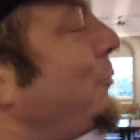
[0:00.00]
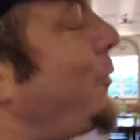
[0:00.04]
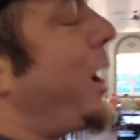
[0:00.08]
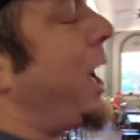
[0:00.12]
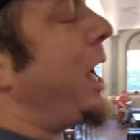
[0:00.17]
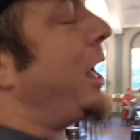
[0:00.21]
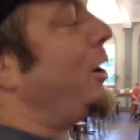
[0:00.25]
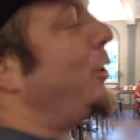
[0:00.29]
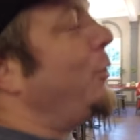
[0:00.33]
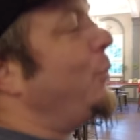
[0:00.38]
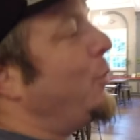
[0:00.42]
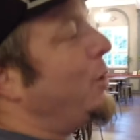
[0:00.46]

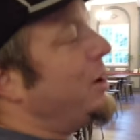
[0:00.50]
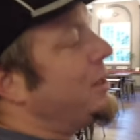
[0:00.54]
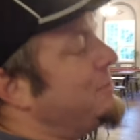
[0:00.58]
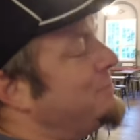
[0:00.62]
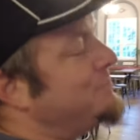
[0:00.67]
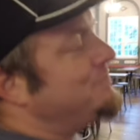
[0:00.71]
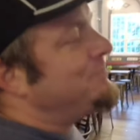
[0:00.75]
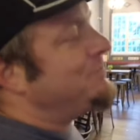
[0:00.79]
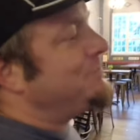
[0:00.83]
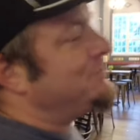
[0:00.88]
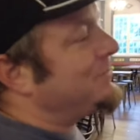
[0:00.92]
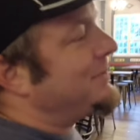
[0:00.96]
Wildwood.
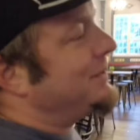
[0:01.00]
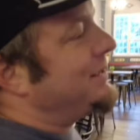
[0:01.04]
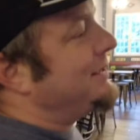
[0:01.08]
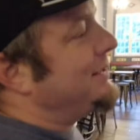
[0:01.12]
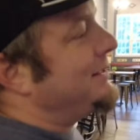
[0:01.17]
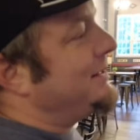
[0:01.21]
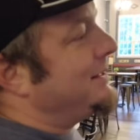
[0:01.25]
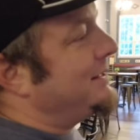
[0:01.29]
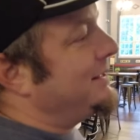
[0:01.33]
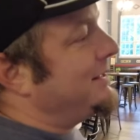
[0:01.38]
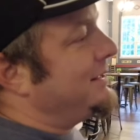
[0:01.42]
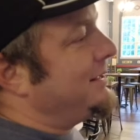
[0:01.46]
It's Lake
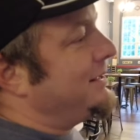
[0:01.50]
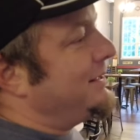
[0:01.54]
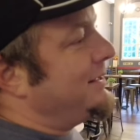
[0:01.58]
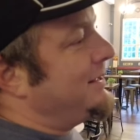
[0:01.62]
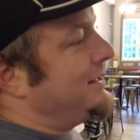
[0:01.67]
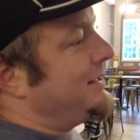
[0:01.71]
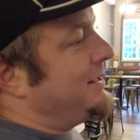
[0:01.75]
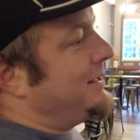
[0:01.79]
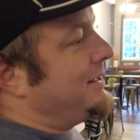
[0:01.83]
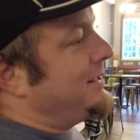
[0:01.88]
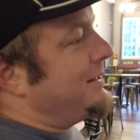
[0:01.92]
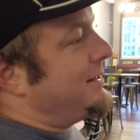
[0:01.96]
Lakerson
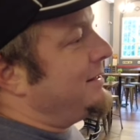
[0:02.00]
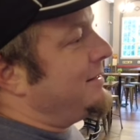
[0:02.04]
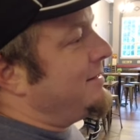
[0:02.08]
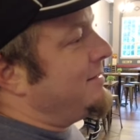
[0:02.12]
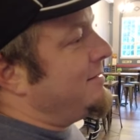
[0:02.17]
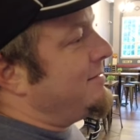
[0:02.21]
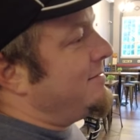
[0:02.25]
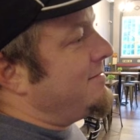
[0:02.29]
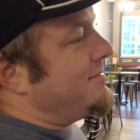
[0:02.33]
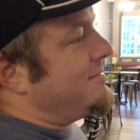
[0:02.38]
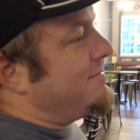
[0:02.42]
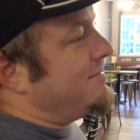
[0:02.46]

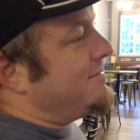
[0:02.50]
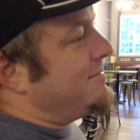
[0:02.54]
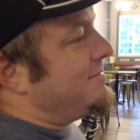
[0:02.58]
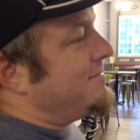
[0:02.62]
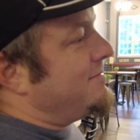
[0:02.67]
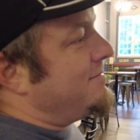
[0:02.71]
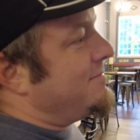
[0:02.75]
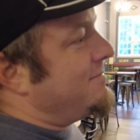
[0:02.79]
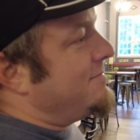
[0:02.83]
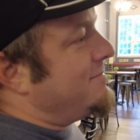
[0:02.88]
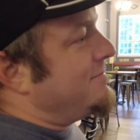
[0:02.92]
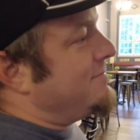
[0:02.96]
what I
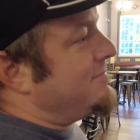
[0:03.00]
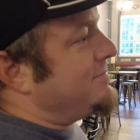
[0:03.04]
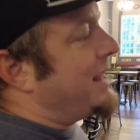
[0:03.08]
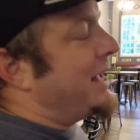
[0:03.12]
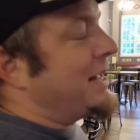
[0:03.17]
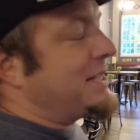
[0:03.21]
call it.